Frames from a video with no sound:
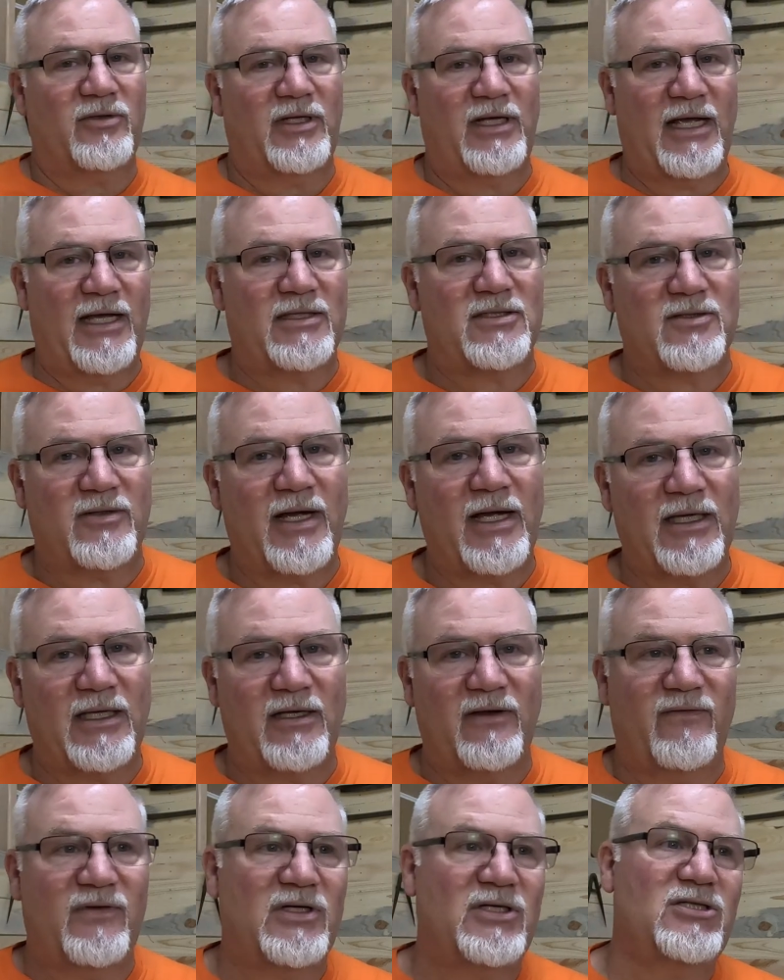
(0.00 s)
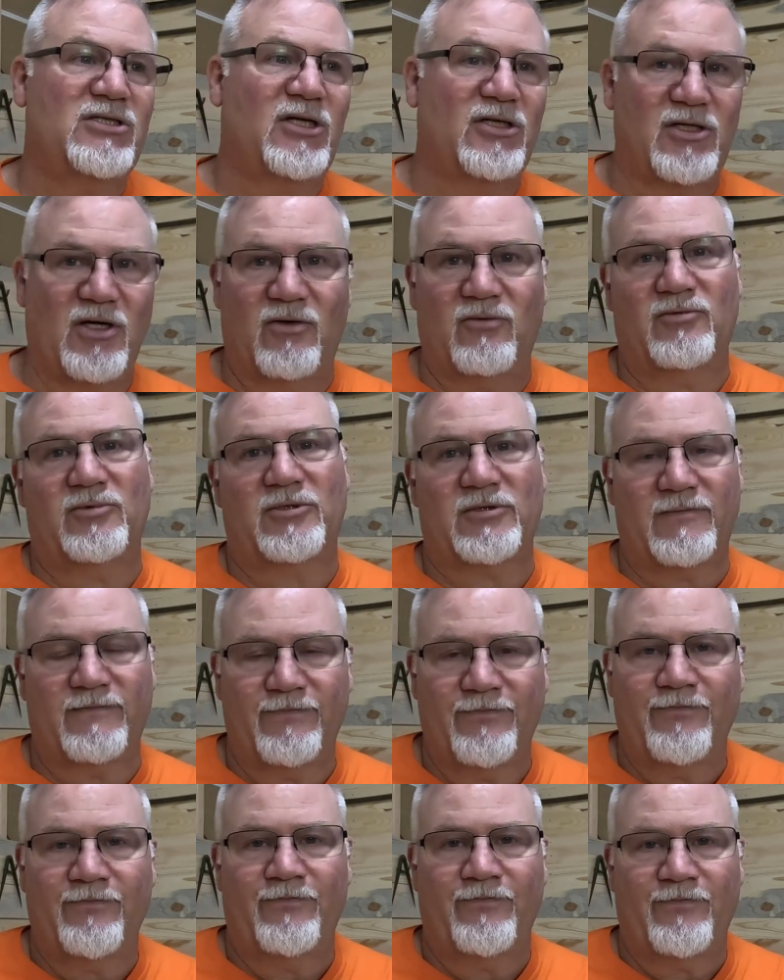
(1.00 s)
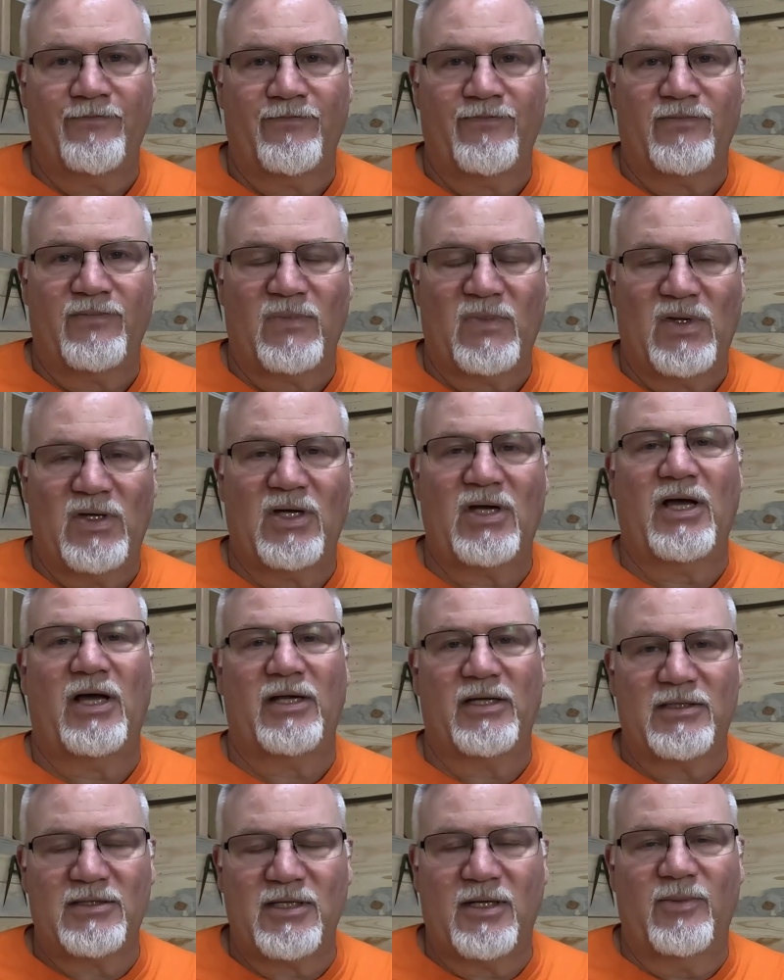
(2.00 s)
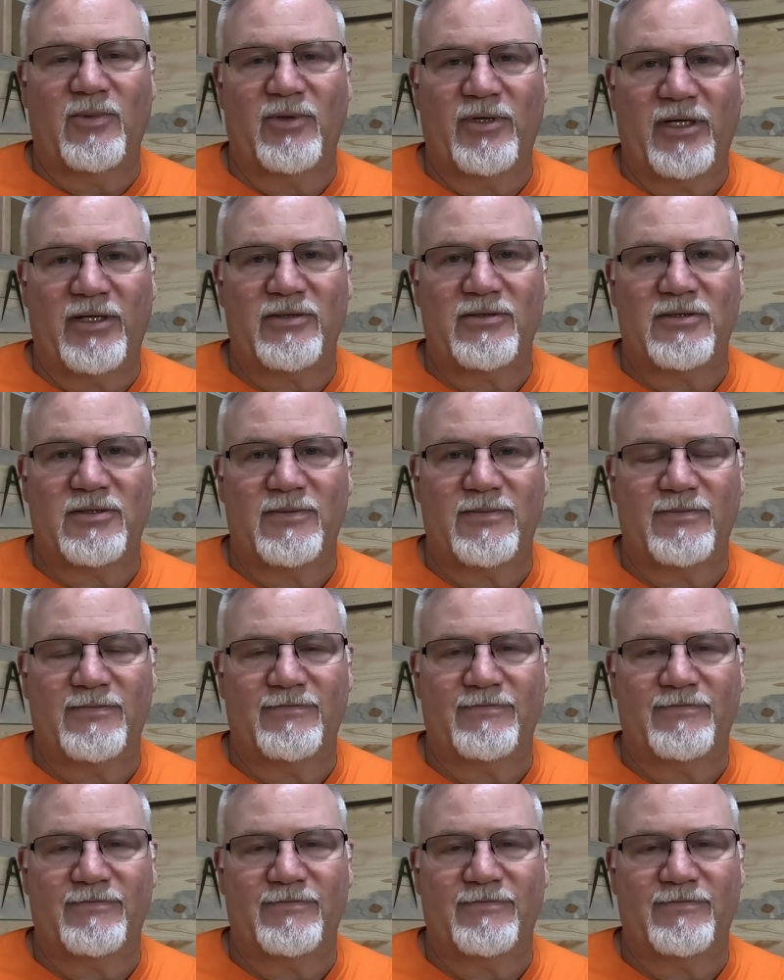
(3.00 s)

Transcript: And the answer I give is you don't. You cut it somewhere else.